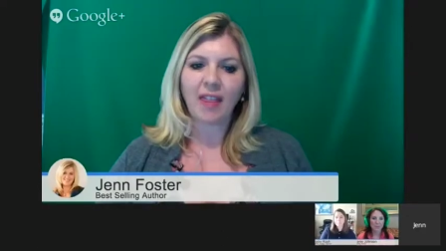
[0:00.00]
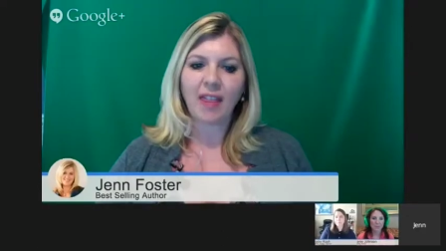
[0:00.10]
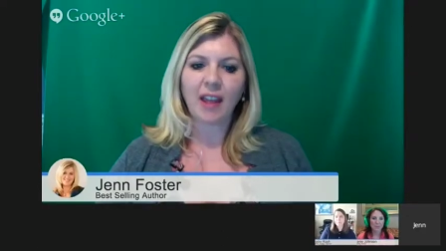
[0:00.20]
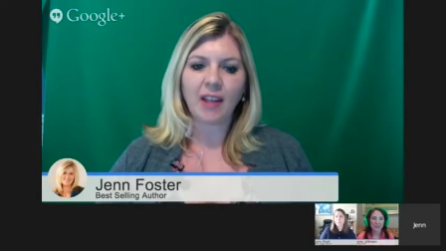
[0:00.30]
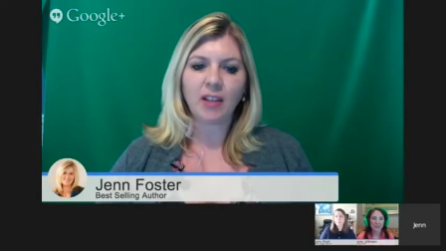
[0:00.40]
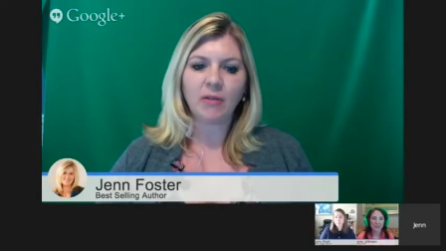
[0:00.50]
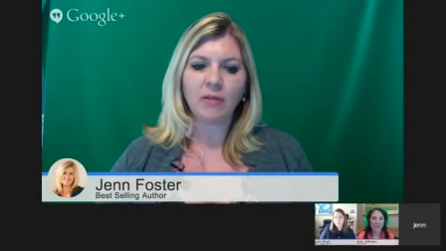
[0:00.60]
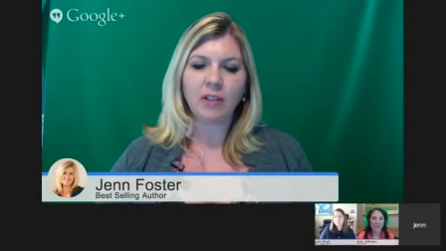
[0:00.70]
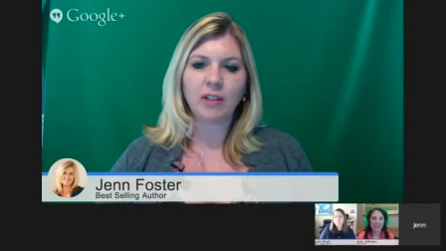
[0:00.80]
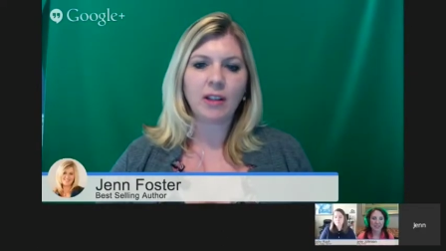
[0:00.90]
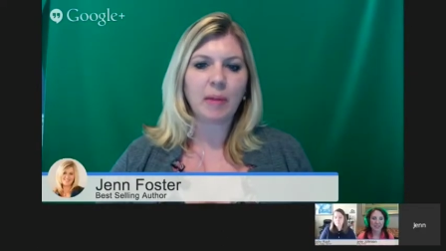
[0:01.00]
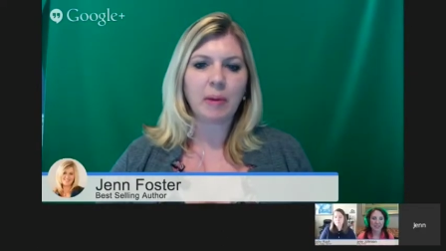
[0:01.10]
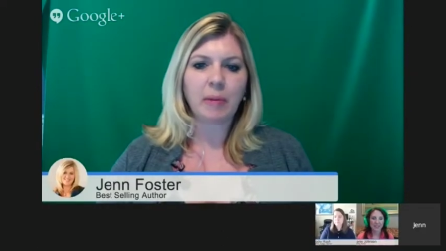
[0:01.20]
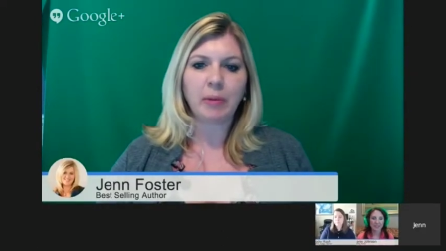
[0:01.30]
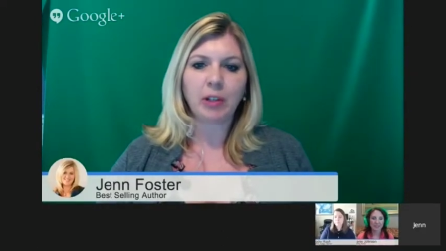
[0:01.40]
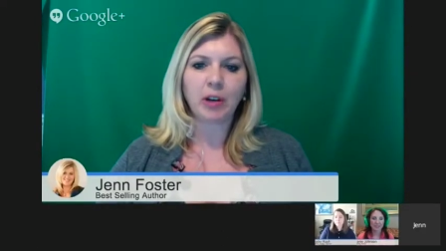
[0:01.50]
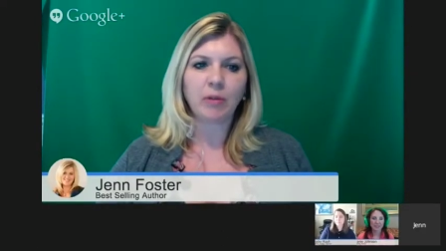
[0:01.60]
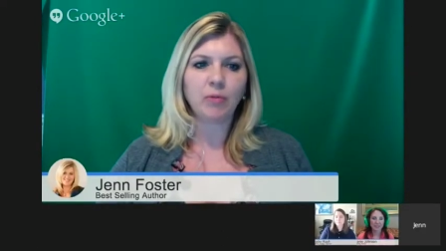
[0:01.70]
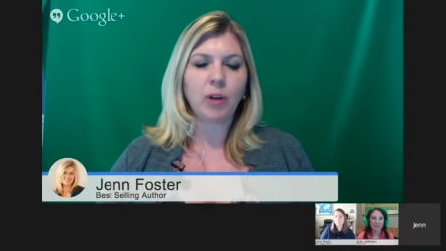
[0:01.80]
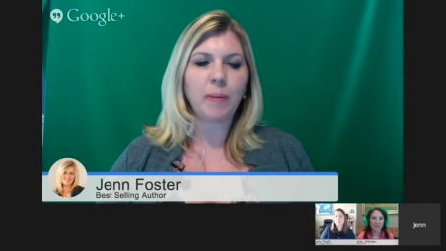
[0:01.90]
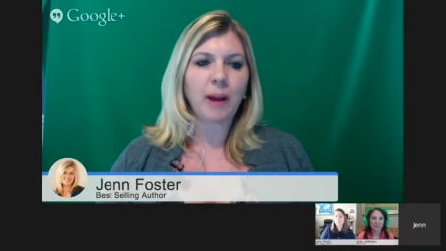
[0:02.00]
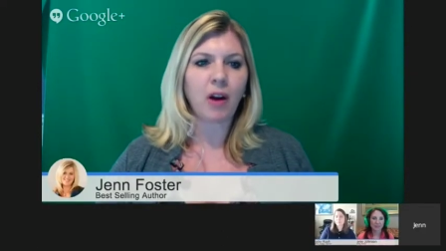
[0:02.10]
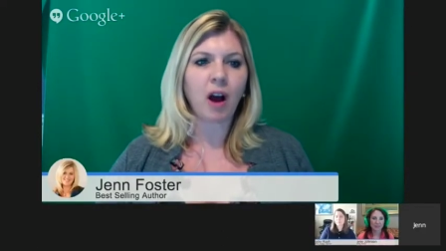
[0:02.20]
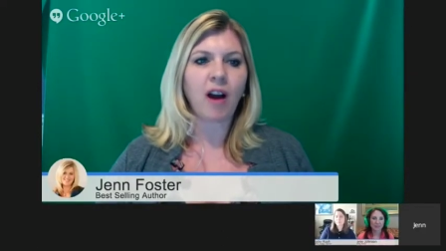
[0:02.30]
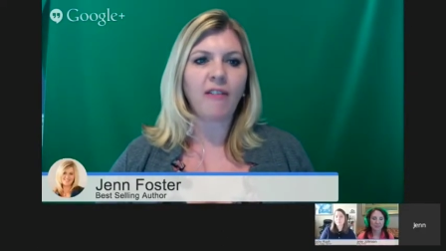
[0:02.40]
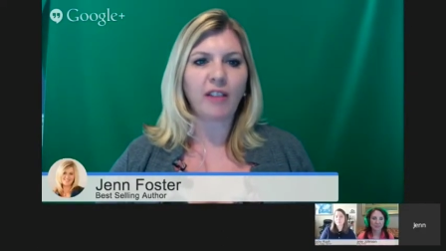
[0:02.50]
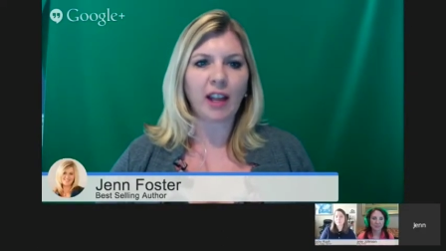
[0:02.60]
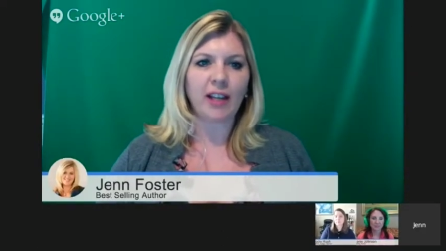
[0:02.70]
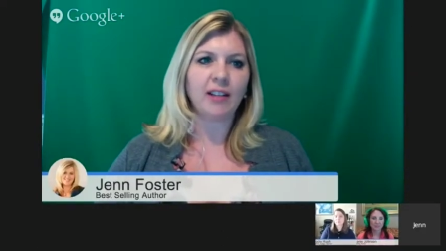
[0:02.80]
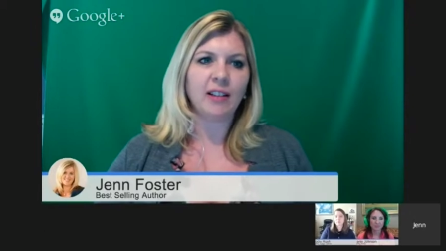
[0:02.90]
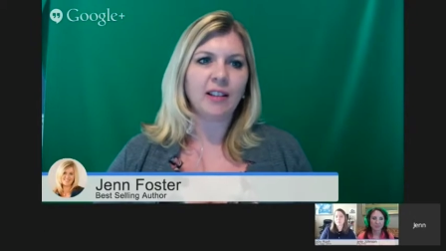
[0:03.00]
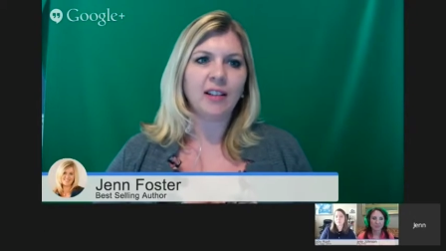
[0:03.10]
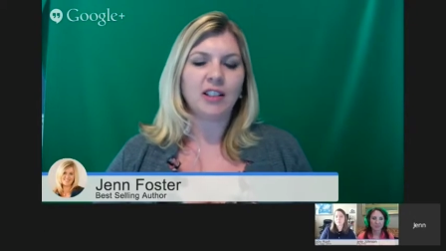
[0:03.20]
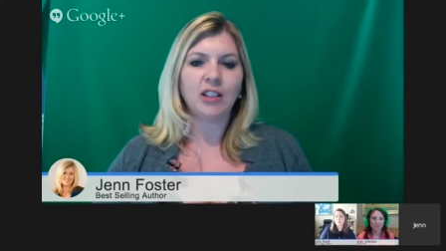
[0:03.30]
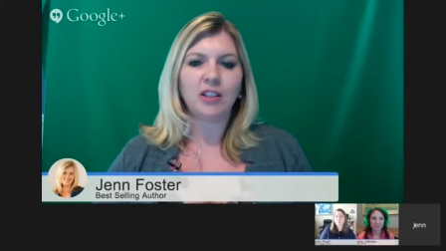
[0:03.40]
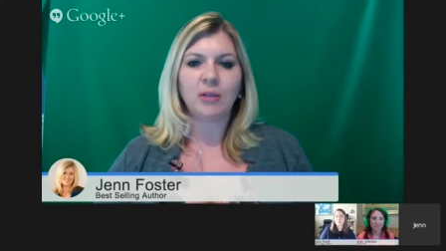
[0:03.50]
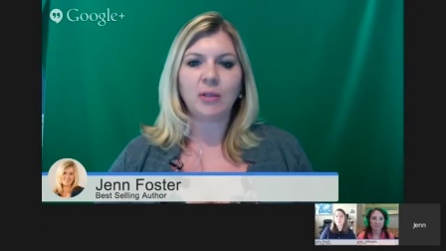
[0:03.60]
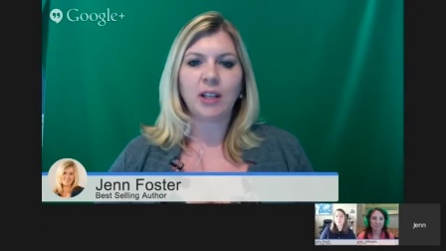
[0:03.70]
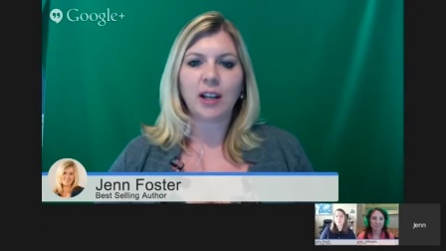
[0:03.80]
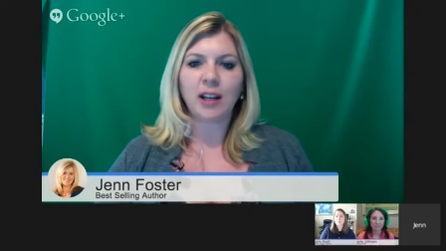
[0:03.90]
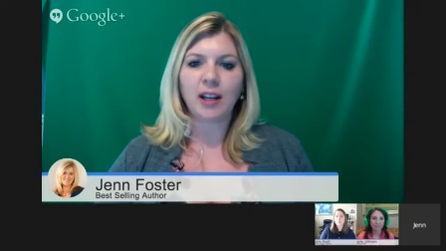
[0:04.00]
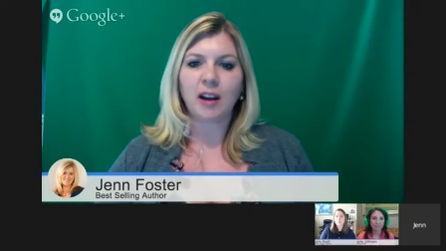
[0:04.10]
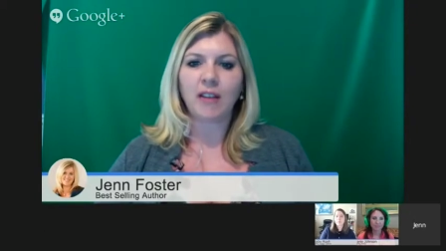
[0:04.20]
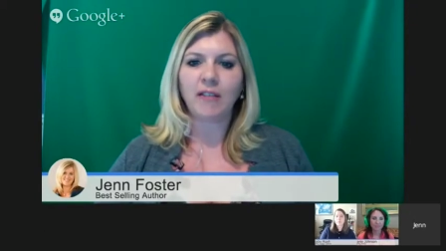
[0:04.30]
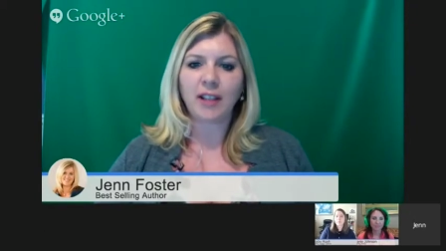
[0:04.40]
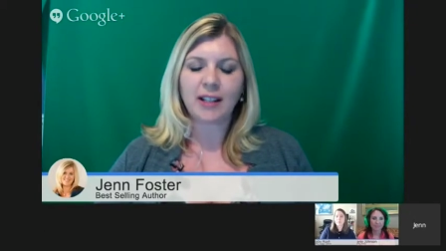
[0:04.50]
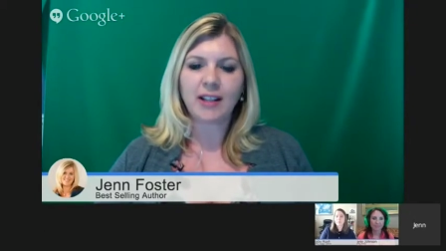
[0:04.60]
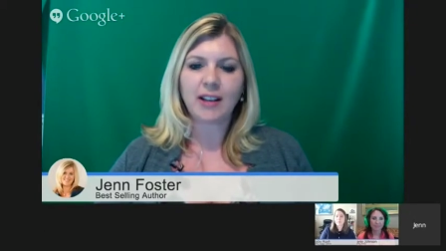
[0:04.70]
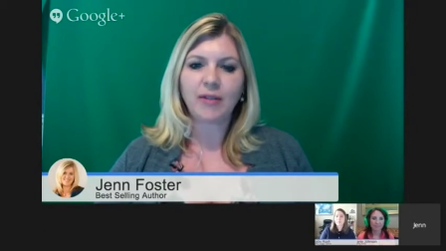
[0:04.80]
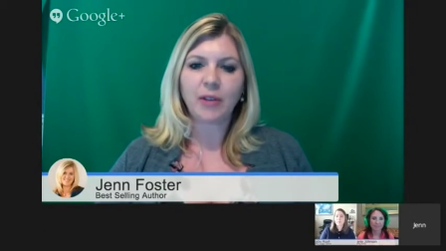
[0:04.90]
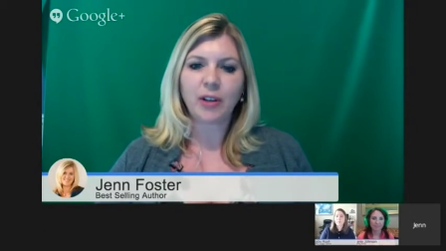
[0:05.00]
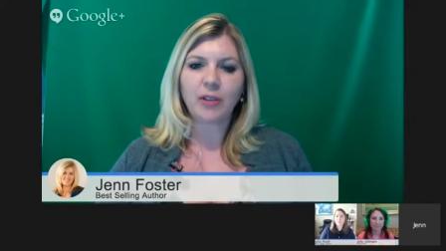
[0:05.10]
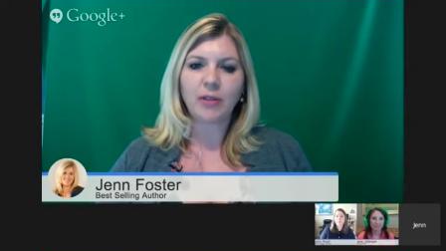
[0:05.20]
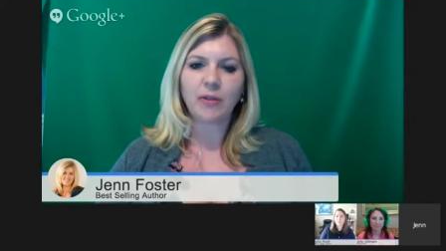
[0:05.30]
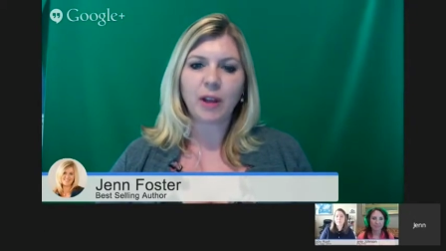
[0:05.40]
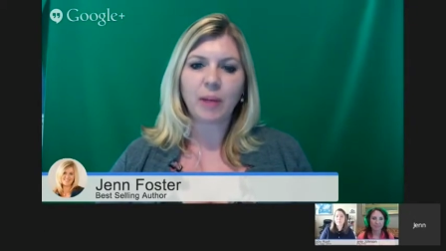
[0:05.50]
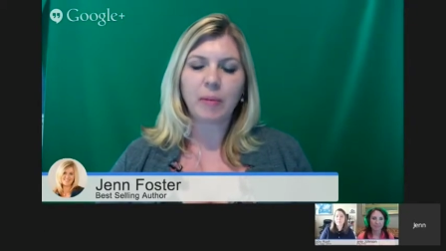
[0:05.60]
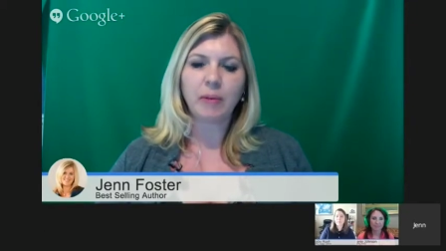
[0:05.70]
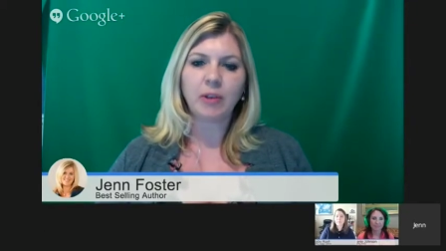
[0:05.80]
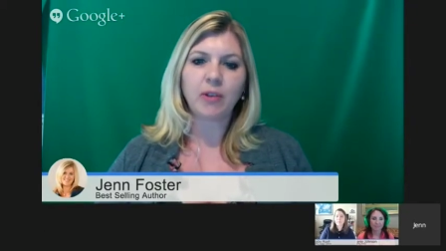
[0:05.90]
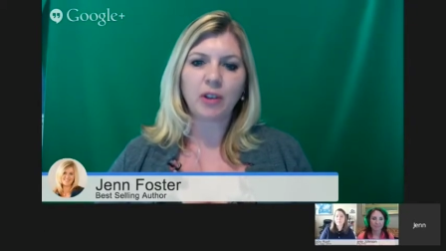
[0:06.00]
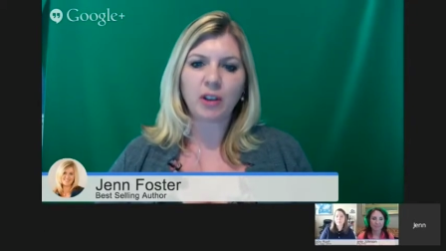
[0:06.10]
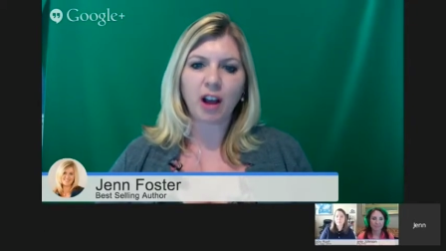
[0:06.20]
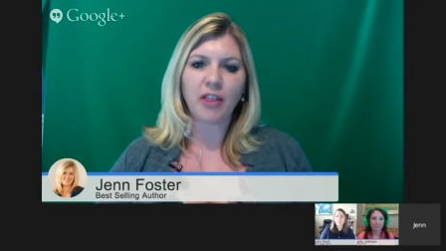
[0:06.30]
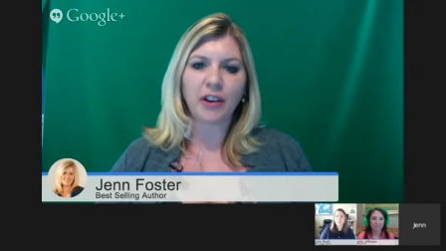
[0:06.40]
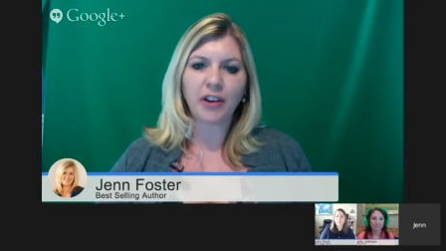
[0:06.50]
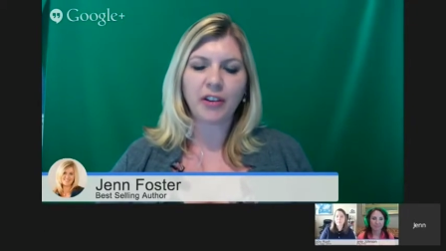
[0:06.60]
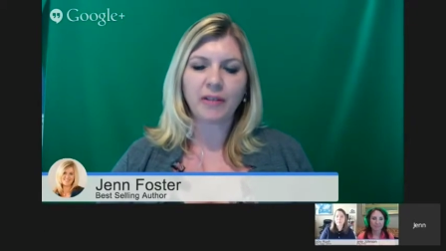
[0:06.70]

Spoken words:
then you just let people know. What about offline? Do you do any kind of offline stuff where you let people know you're an author?